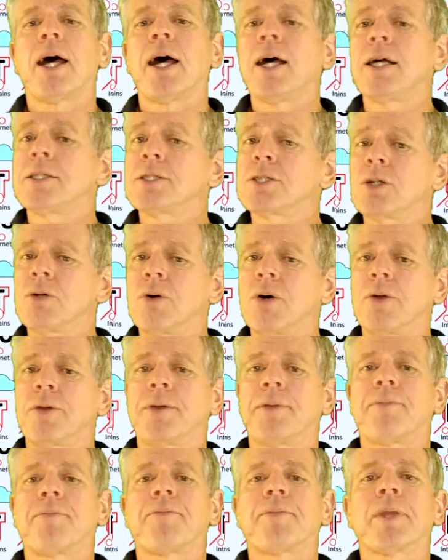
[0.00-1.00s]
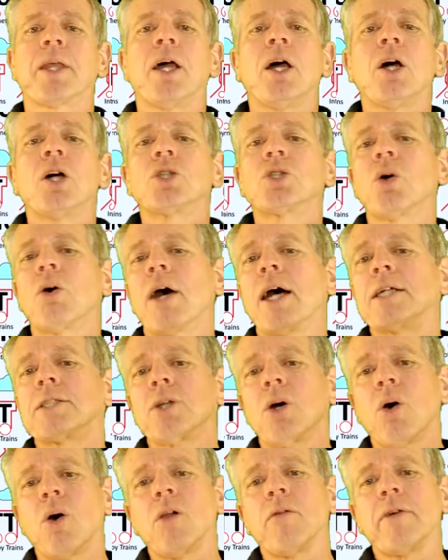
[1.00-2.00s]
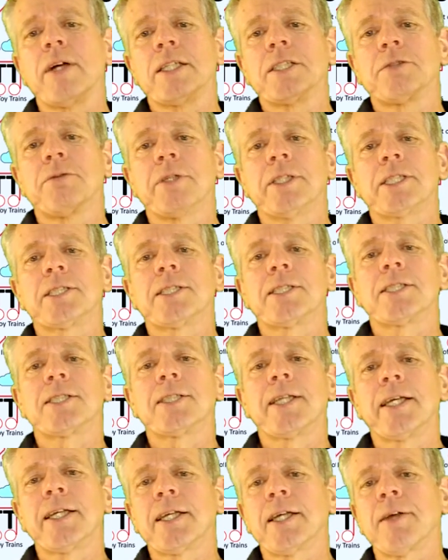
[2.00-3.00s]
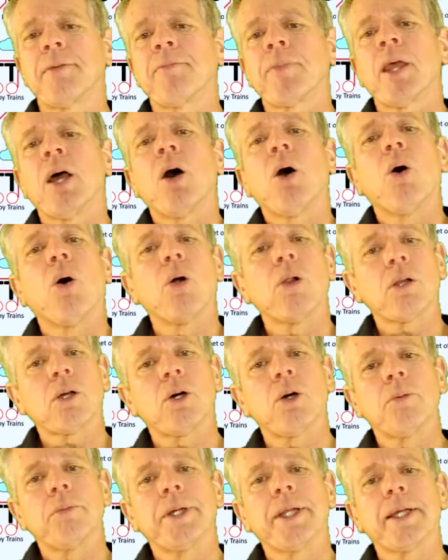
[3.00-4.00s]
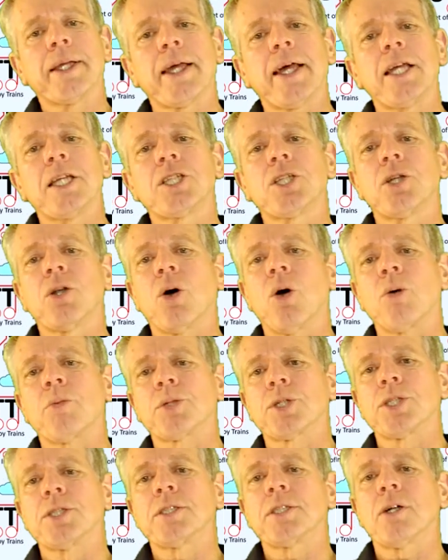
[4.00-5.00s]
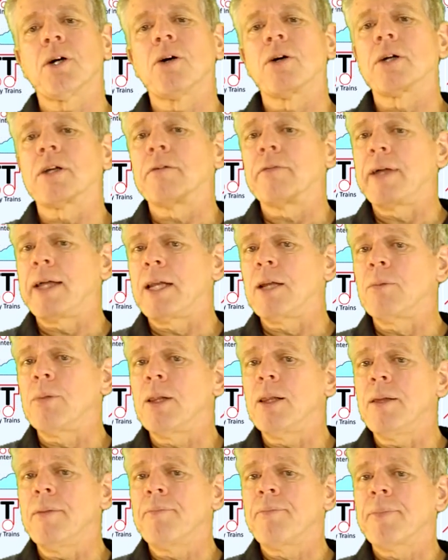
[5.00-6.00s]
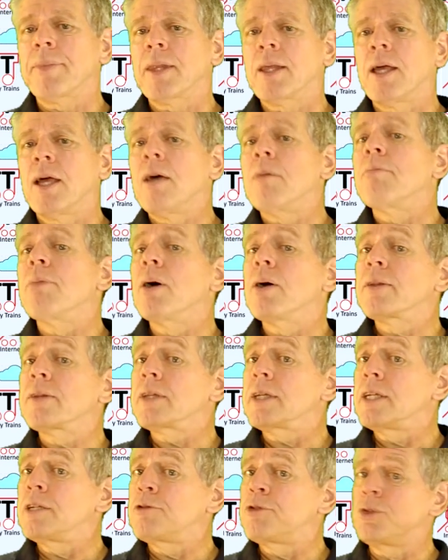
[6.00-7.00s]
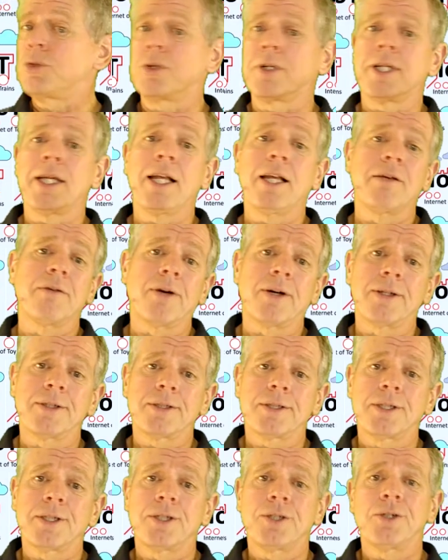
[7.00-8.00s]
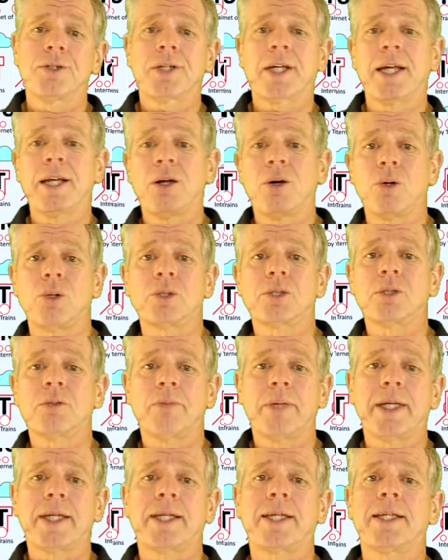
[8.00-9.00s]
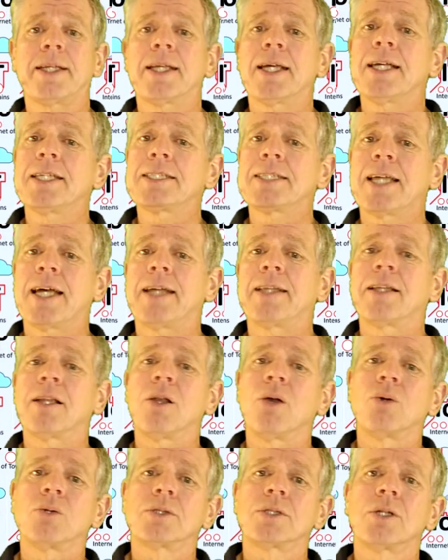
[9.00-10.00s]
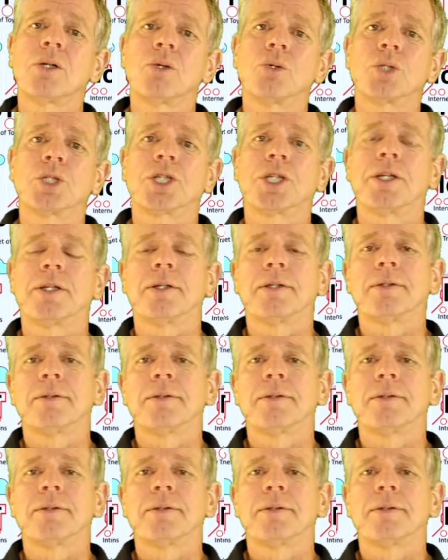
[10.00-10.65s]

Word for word: and so on. So as always with the stick, all communication options are available, but if you really want, you can also make it a standalone solution.